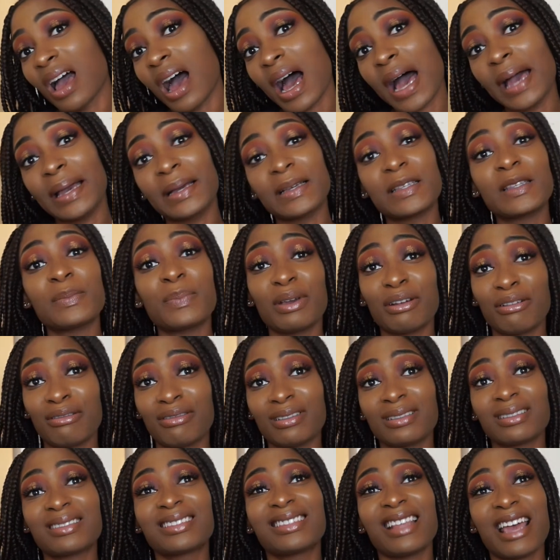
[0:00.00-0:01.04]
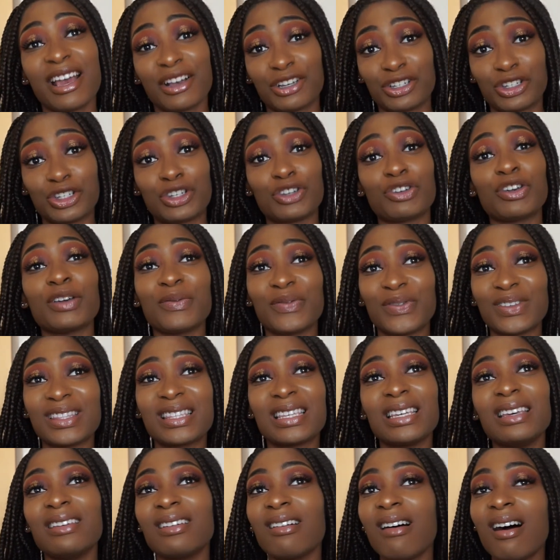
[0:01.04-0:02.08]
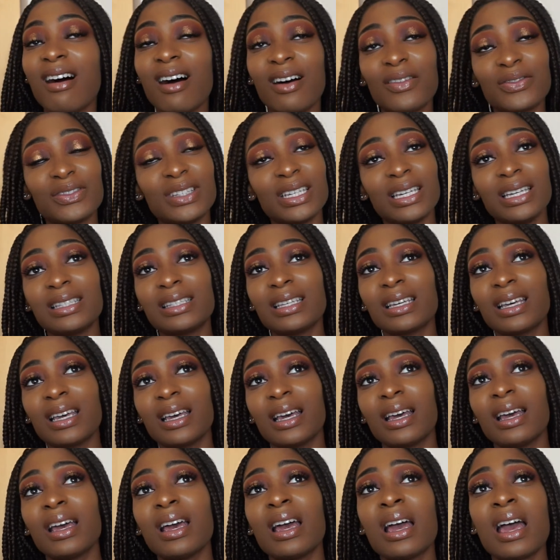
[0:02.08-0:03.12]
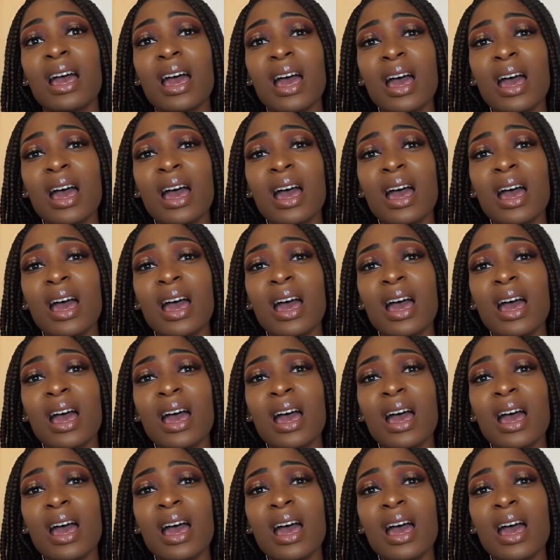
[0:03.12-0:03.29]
I experienced extreme fatigue after eating it.